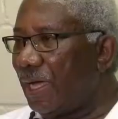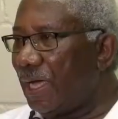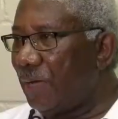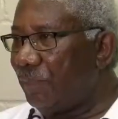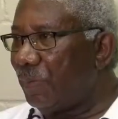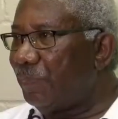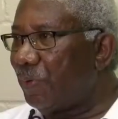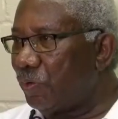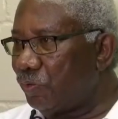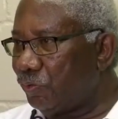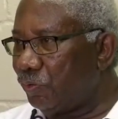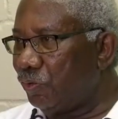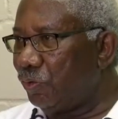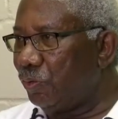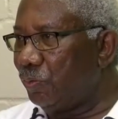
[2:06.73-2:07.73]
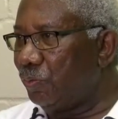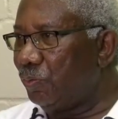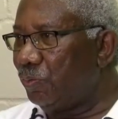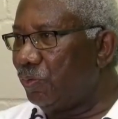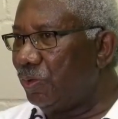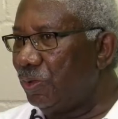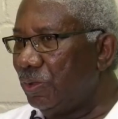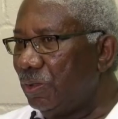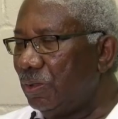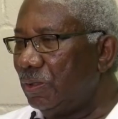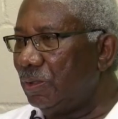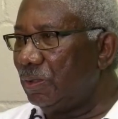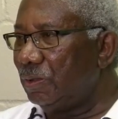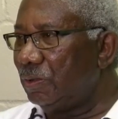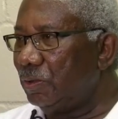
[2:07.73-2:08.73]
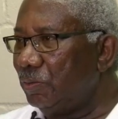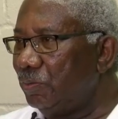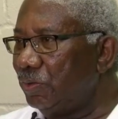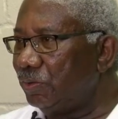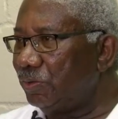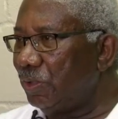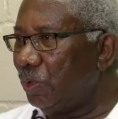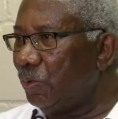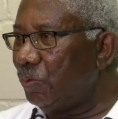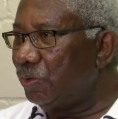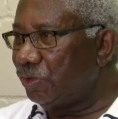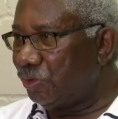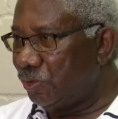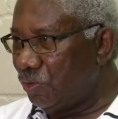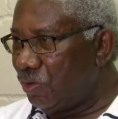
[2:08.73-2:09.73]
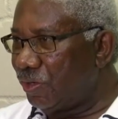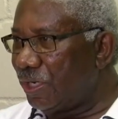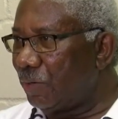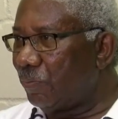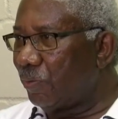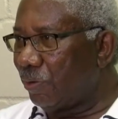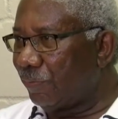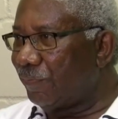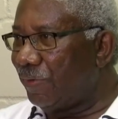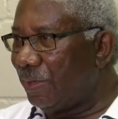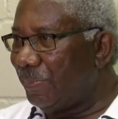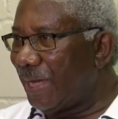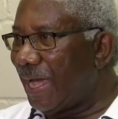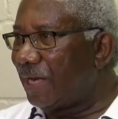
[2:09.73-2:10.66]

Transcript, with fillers: I have a person who uh, who was who was doing that work for me.